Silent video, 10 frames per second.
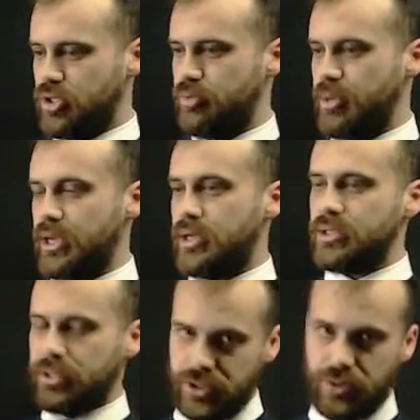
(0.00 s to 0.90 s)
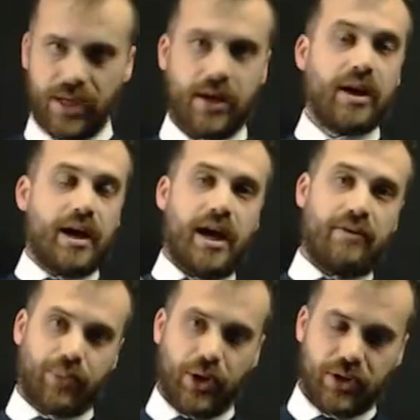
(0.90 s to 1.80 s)
2 beta, sine 2 beta.
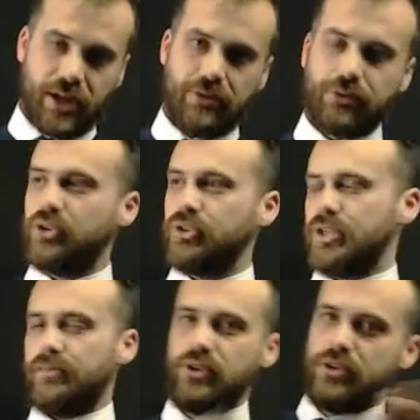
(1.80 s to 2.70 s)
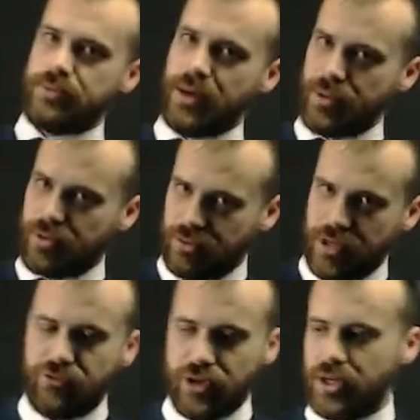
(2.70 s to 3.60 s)
Haven't broken any rules. I've used maybe
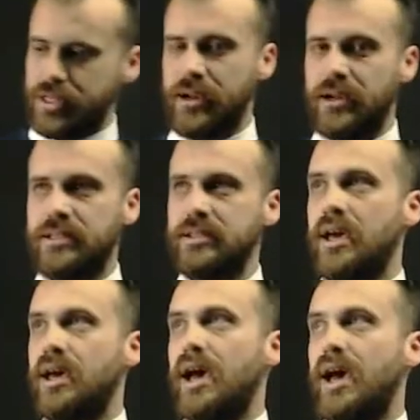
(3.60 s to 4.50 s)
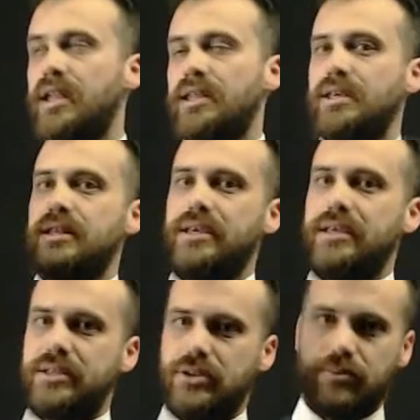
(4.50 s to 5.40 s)
3 trig identities, and it
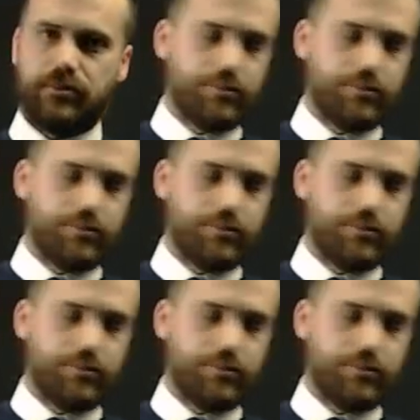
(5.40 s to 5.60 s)
is